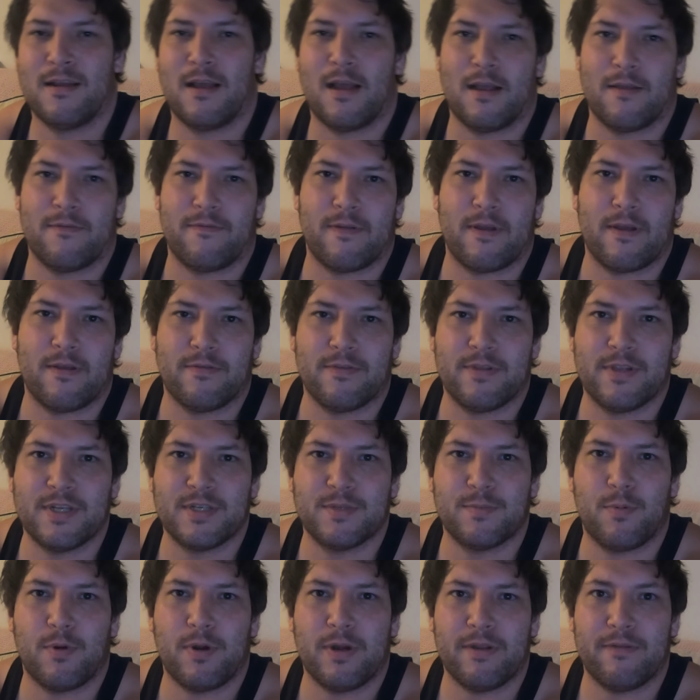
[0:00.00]
I found
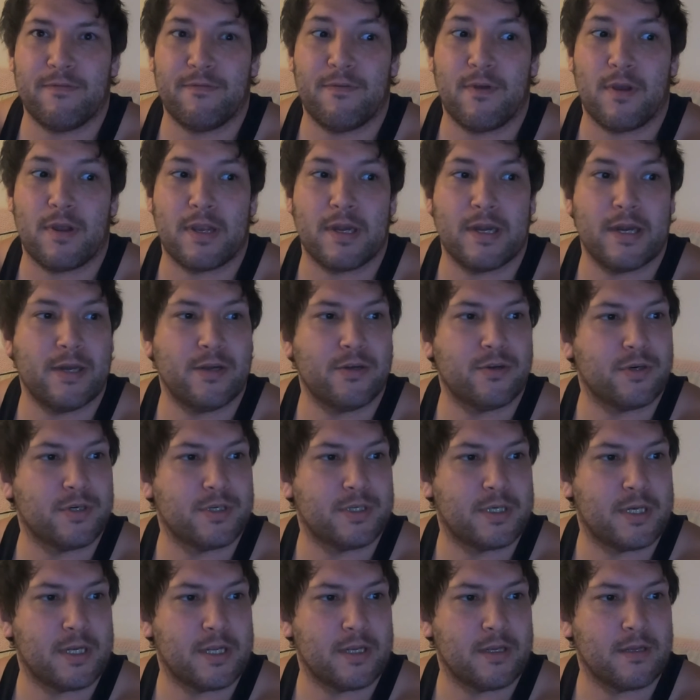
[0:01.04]
this pretty fucking
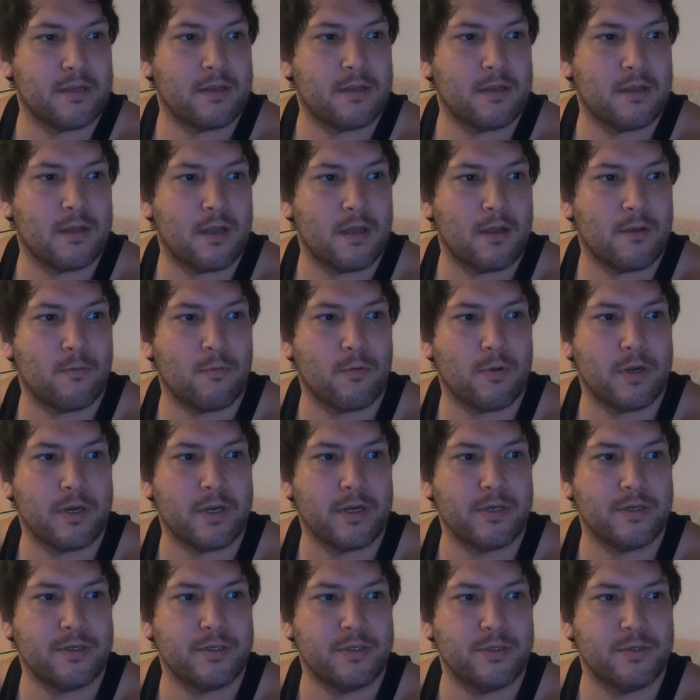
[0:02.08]
interesting. I
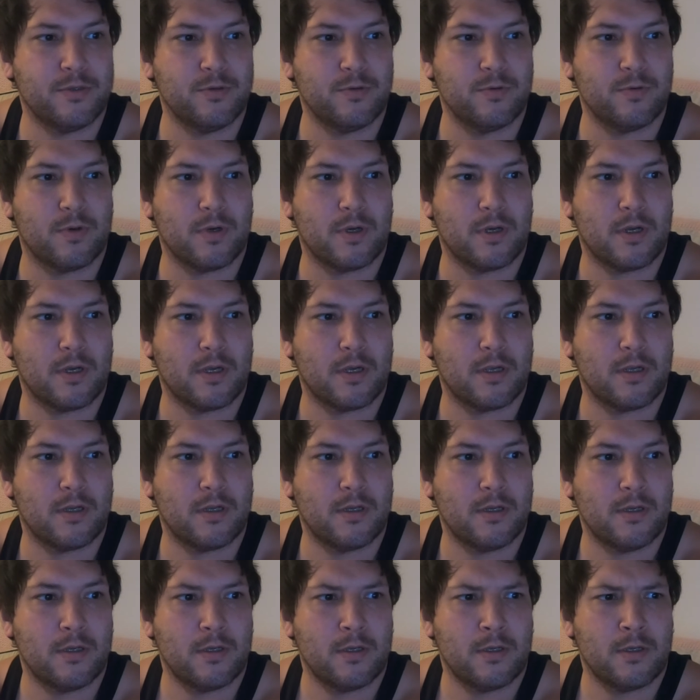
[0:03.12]
wanted to
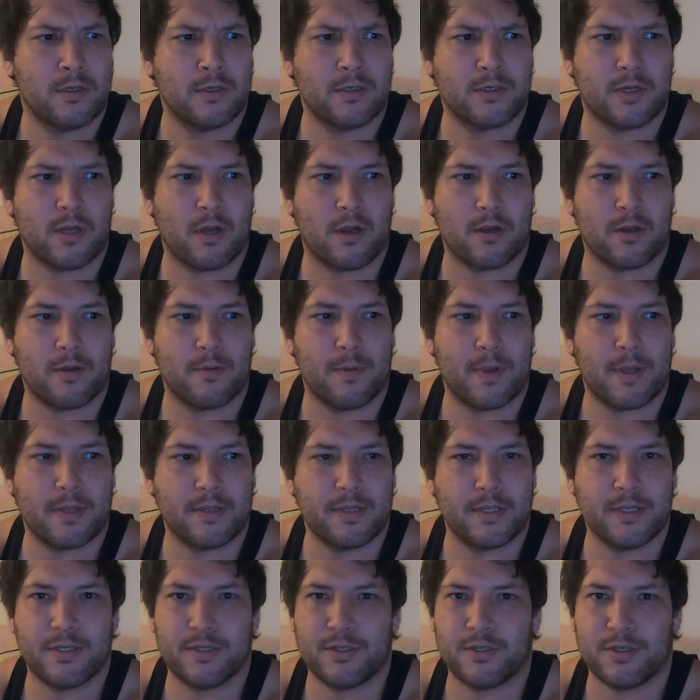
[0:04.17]
talk about
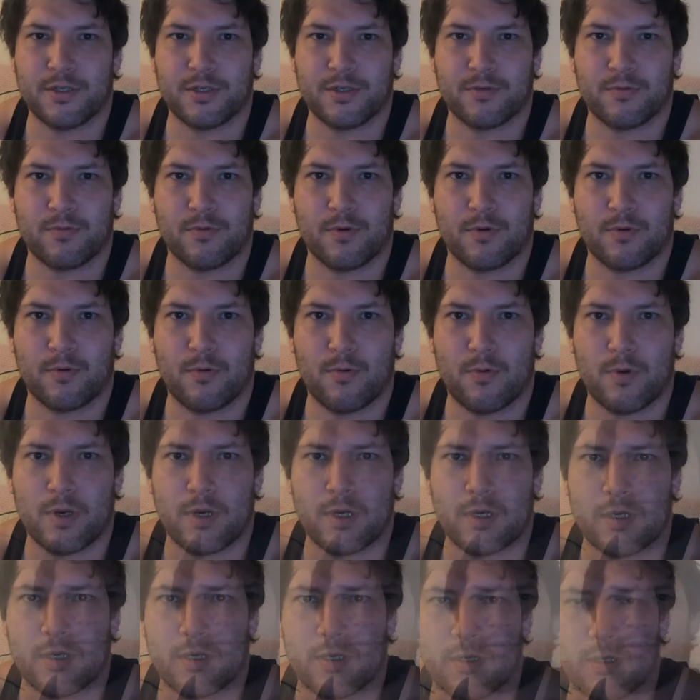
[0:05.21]
this just real quick.
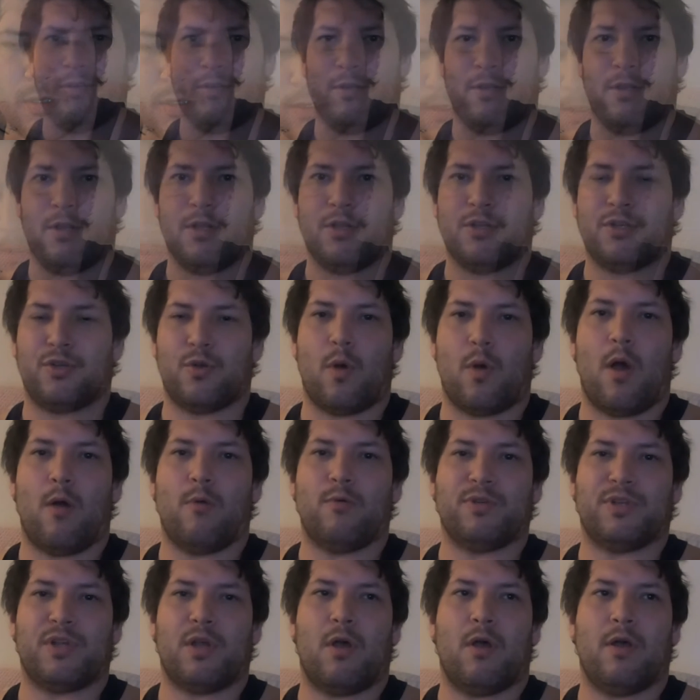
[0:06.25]
So I
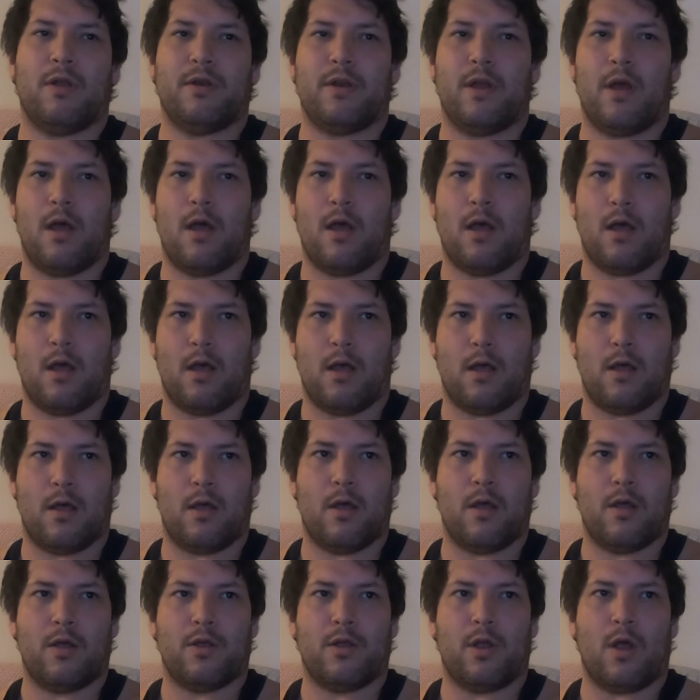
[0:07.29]
was on a
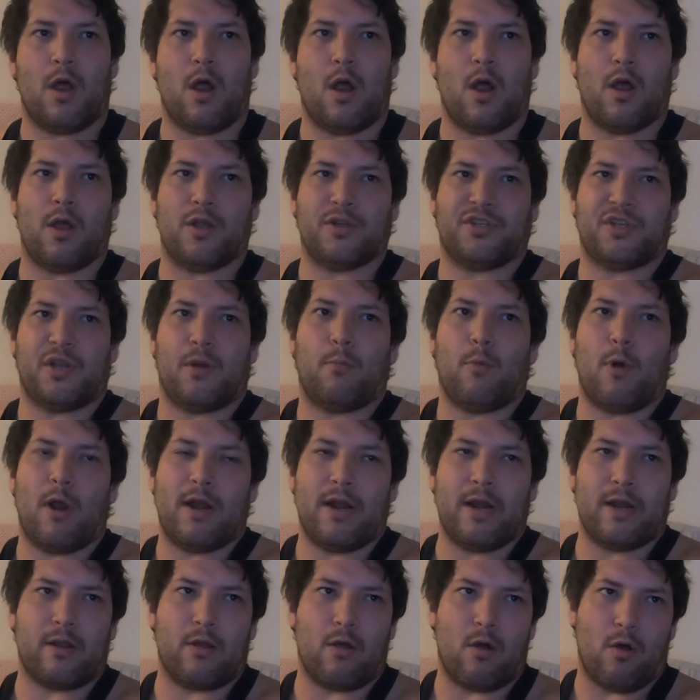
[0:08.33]

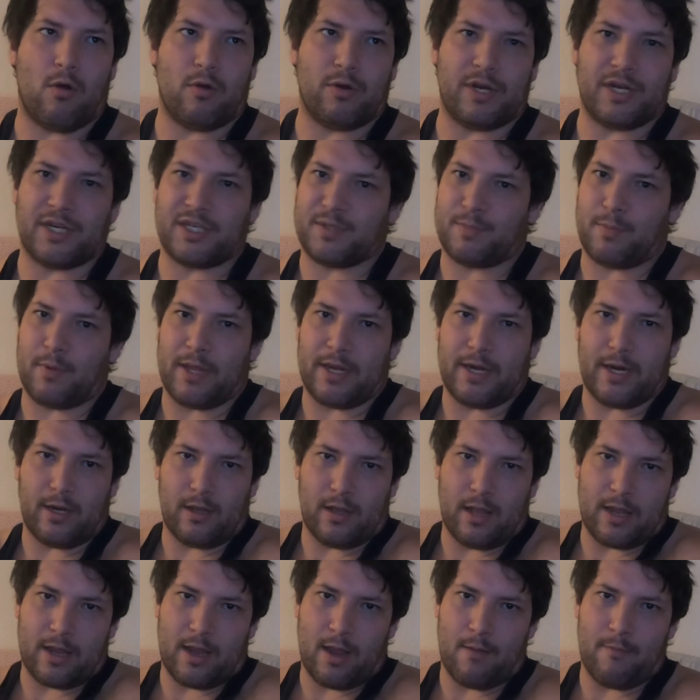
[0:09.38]
subreddit called Explain It
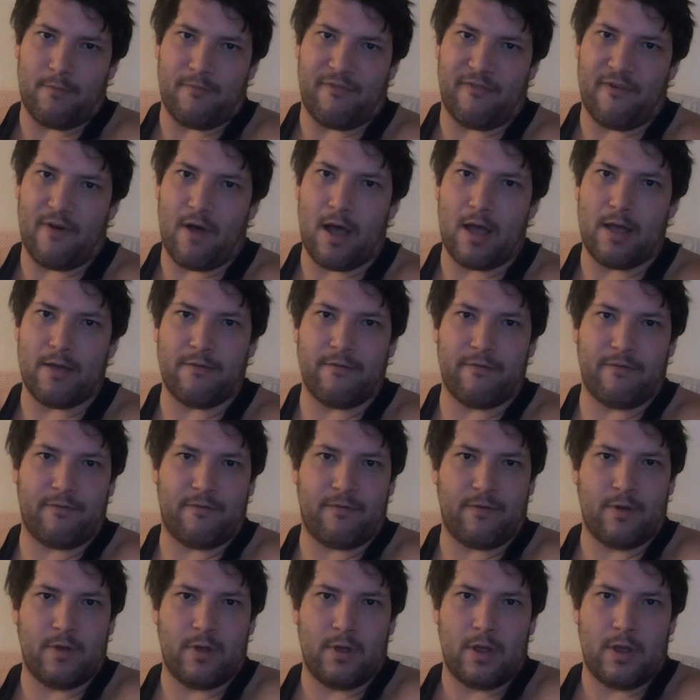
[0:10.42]
Like I'm 5,